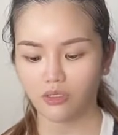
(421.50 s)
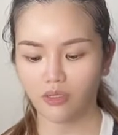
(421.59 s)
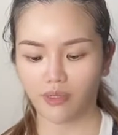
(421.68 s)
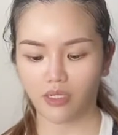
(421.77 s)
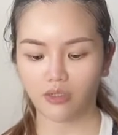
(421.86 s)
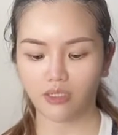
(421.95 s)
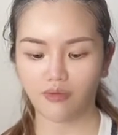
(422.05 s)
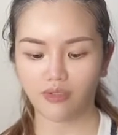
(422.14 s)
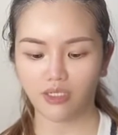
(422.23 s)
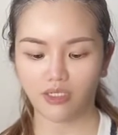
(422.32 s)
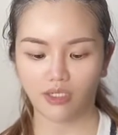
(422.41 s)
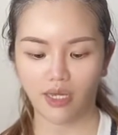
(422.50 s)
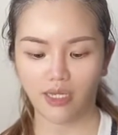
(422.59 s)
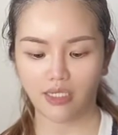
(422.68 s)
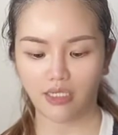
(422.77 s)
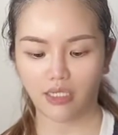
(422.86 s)
about 70 to
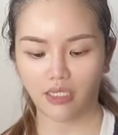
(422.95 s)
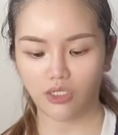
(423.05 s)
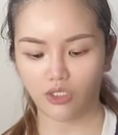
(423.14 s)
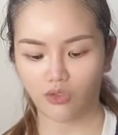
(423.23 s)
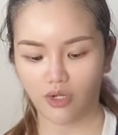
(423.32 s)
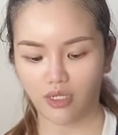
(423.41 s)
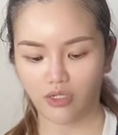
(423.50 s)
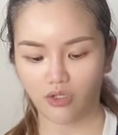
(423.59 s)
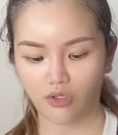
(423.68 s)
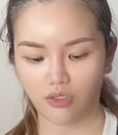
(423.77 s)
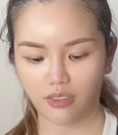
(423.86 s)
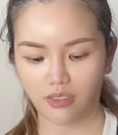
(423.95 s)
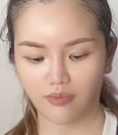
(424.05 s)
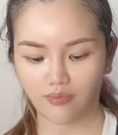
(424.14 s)
80 Australian dollars.